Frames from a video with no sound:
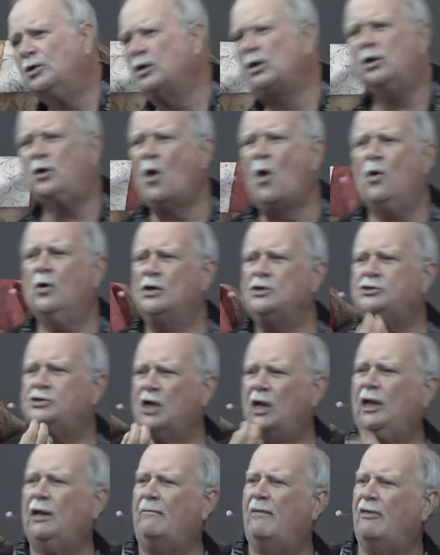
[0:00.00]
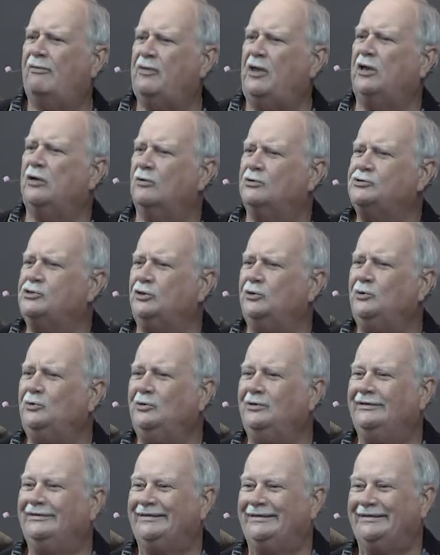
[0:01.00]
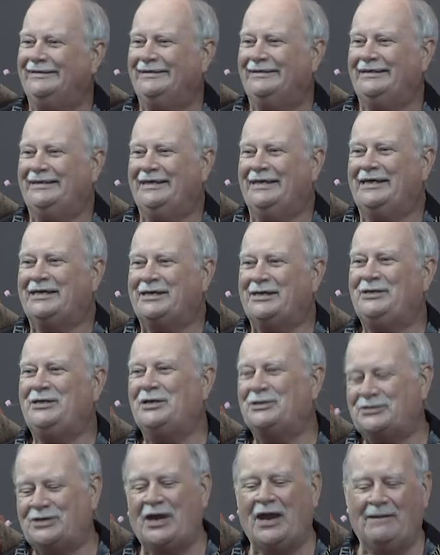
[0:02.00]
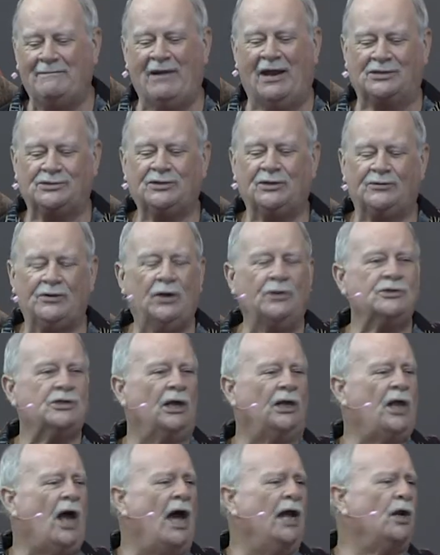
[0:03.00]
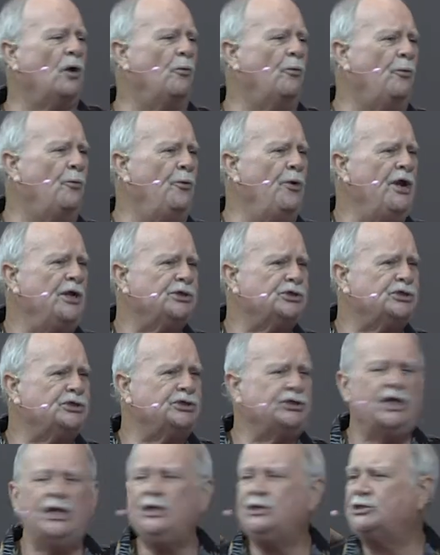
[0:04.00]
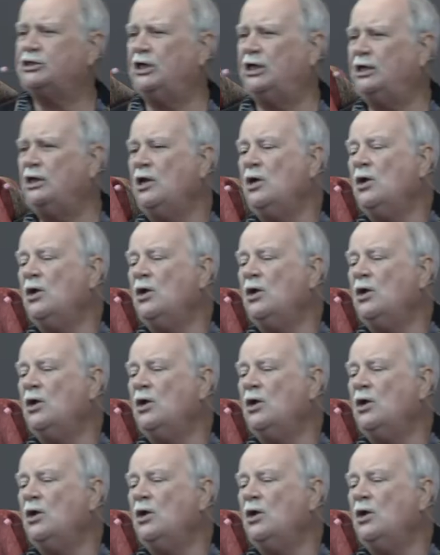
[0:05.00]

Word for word: to go and tell them a thing or two. Can you say amen? So there's a lot of rich teaching